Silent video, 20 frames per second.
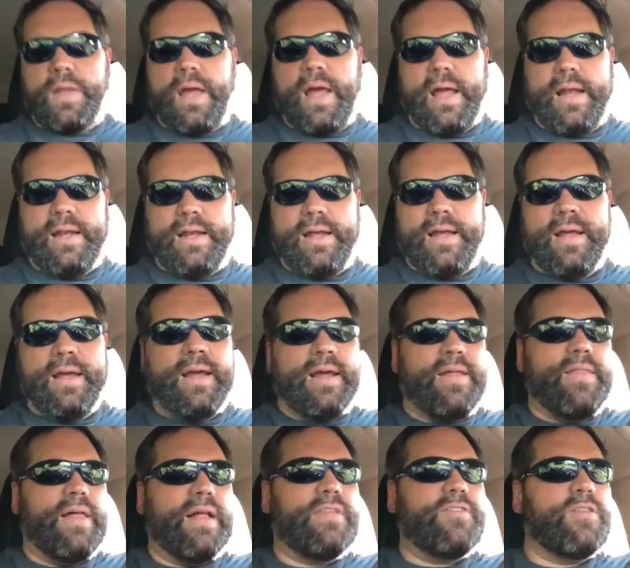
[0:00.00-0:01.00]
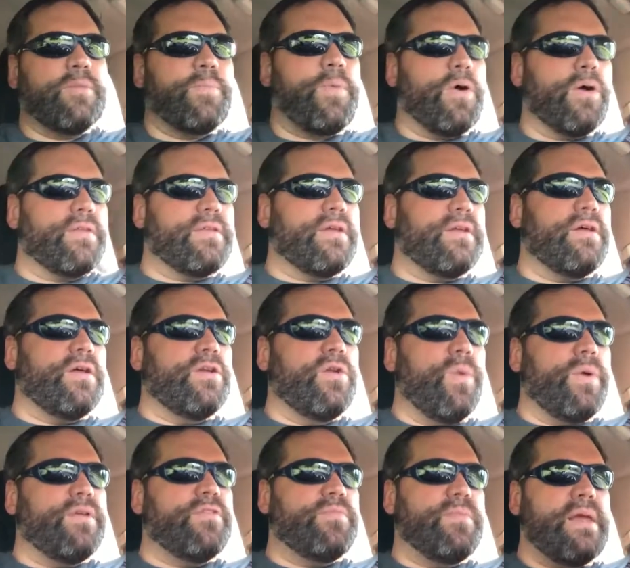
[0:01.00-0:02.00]
And that's the part that
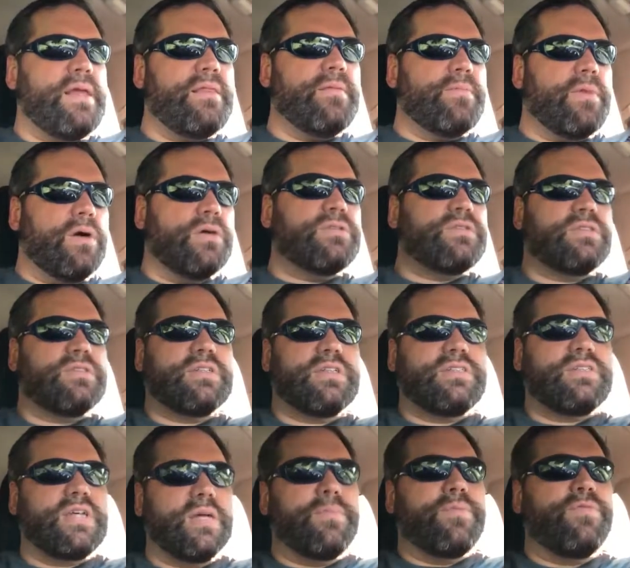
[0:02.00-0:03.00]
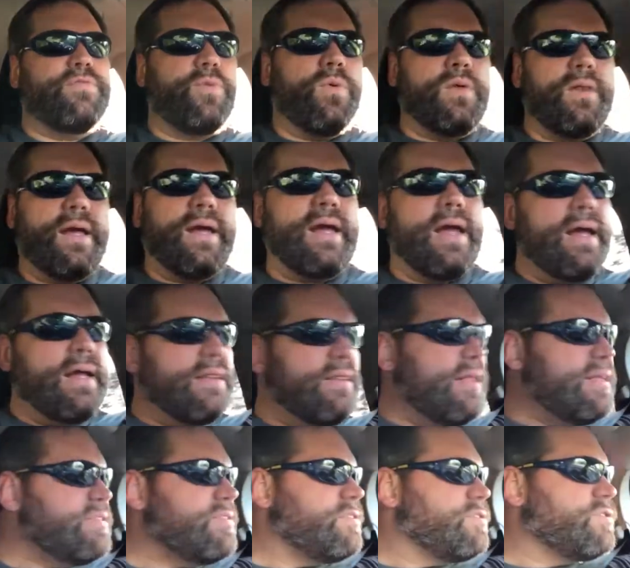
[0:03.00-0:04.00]
annoys me the most. As I said before, like,
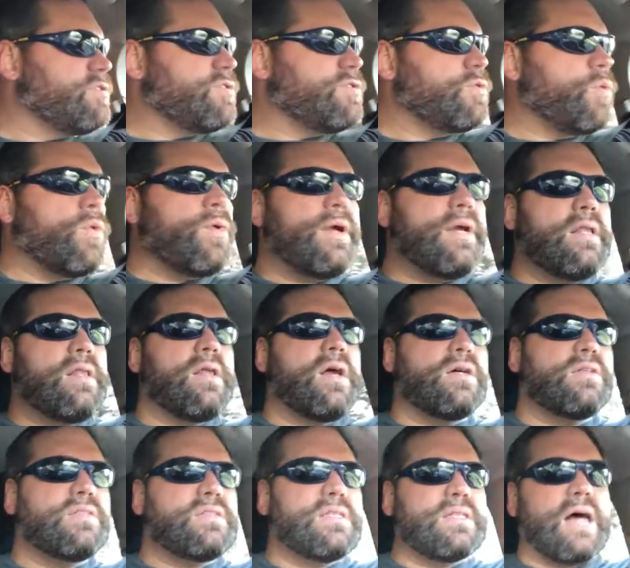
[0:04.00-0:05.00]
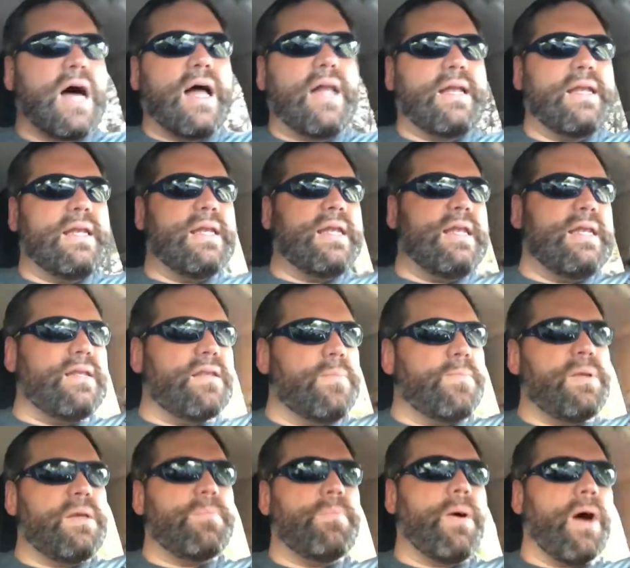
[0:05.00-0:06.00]
this story does not need to
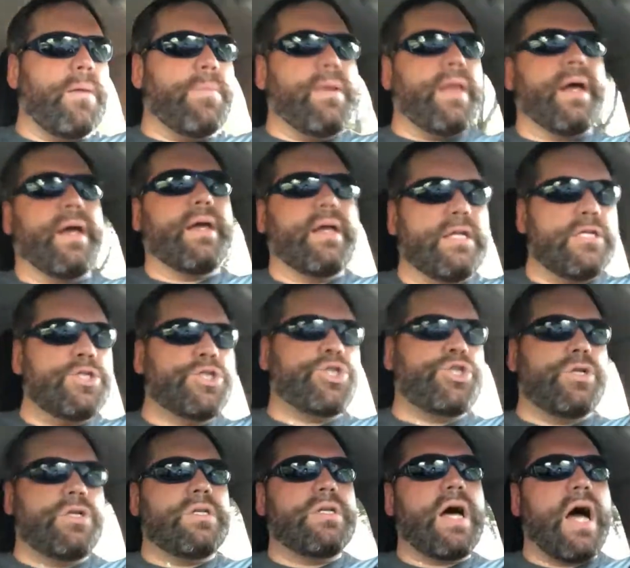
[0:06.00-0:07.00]
be public. It should